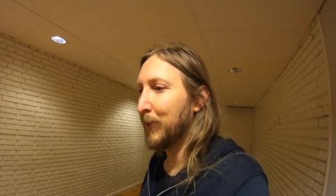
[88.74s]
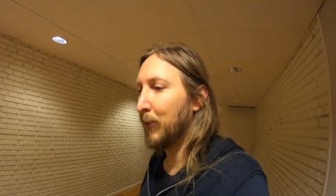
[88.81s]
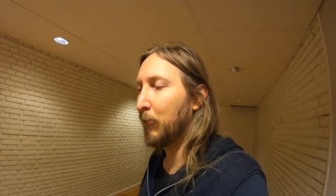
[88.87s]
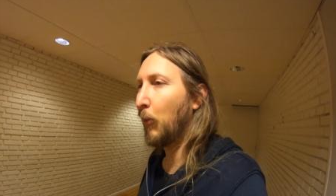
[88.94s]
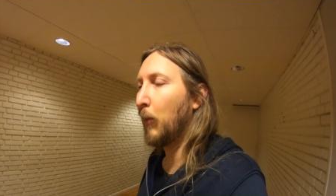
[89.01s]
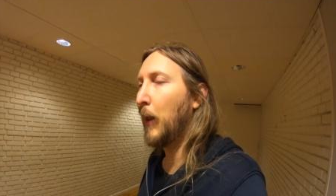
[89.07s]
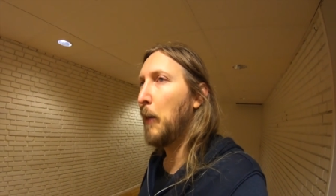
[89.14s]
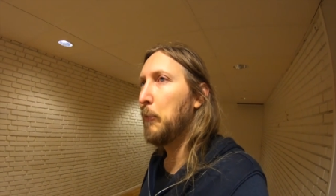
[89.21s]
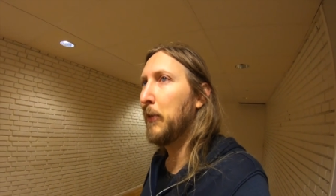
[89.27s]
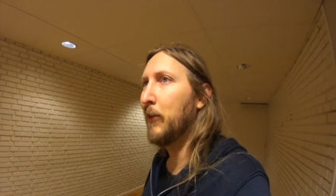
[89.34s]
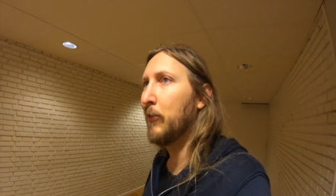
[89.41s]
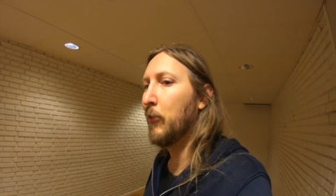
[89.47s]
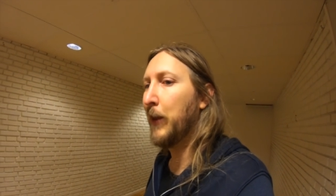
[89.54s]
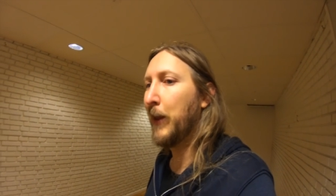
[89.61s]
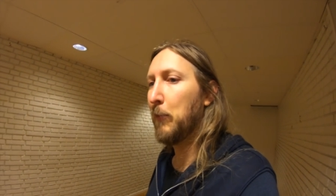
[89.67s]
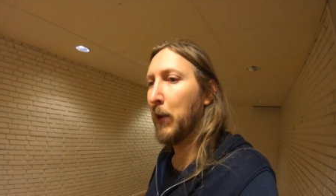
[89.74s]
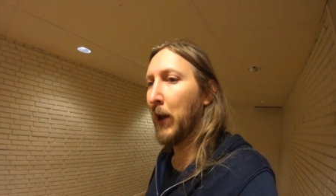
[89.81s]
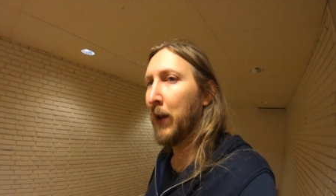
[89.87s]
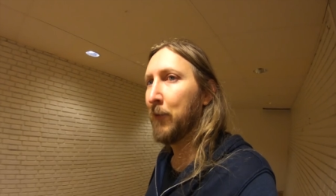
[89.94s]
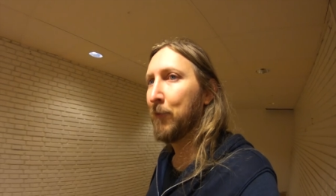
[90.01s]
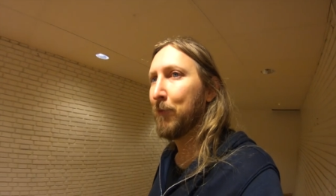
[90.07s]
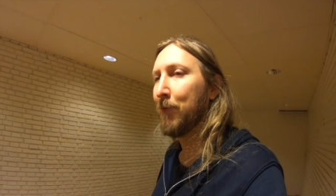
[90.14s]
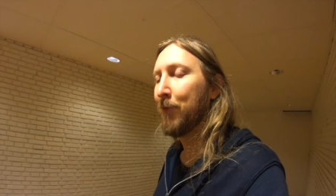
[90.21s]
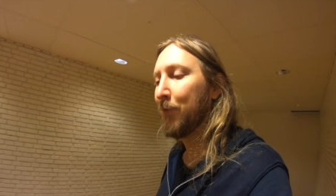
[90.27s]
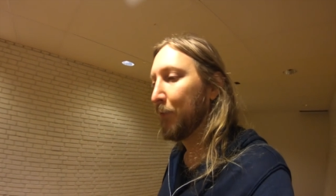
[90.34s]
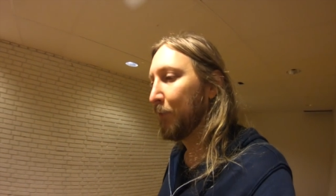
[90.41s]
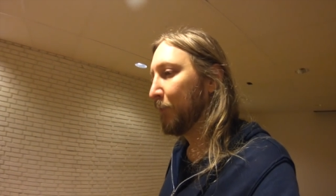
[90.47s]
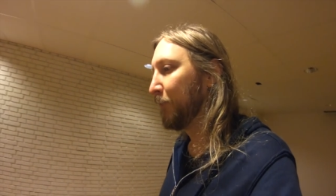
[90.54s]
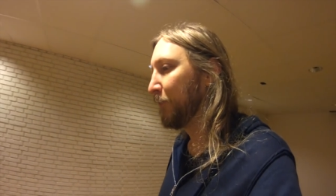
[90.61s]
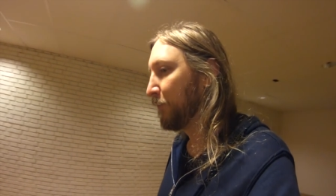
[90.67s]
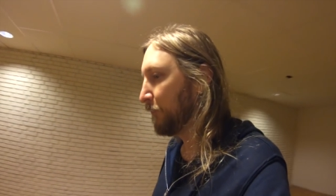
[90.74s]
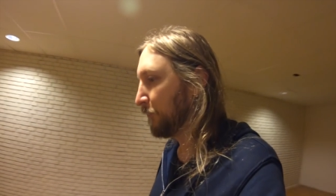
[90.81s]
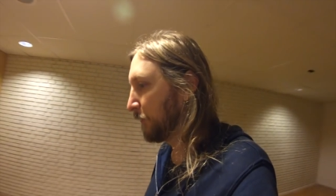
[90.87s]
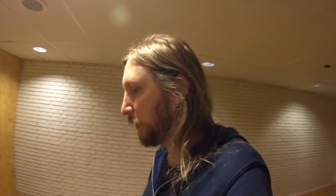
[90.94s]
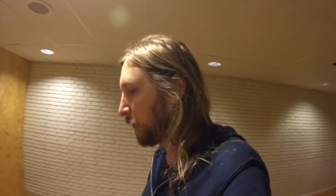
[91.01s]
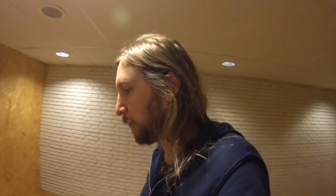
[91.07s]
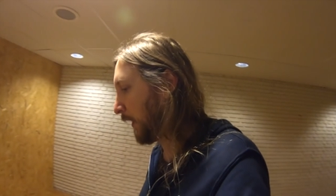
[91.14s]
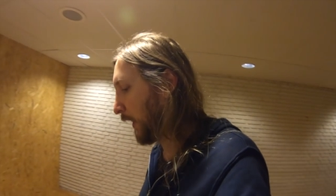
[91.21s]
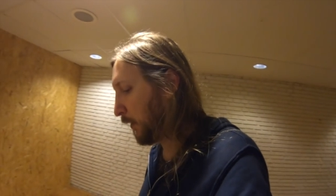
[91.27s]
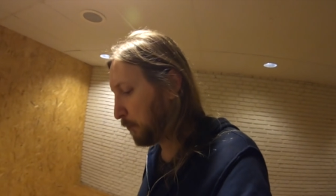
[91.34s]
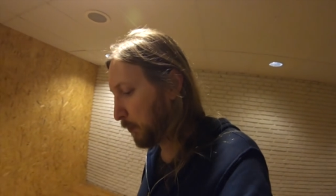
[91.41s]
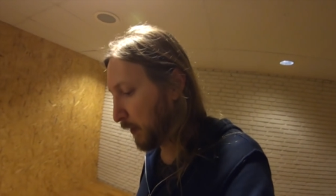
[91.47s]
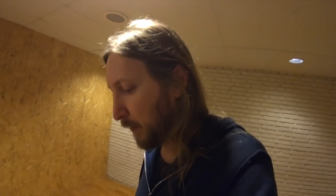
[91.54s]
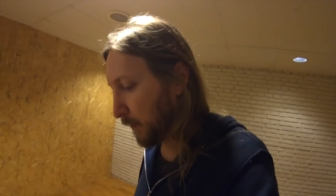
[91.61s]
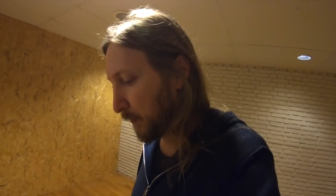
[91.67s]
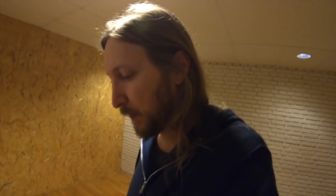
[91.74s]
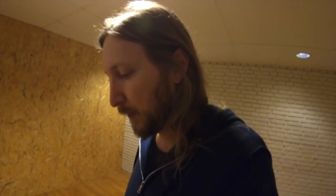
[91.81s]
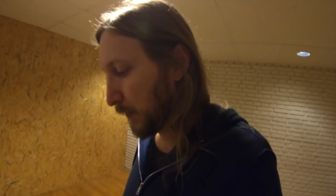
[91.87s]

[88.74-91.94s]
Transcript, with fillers: It's all happening today, man makes me happy.